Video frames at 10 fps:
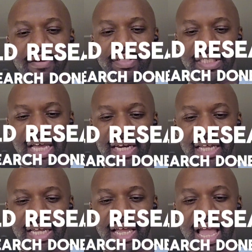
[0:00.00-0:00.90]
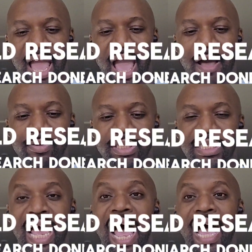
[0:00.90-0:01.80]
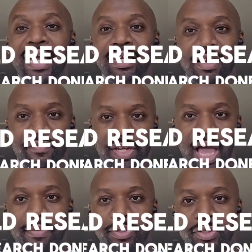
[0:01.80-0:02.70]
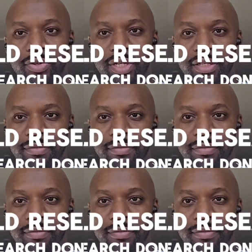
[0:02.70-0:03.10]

setting outside of the laboratory.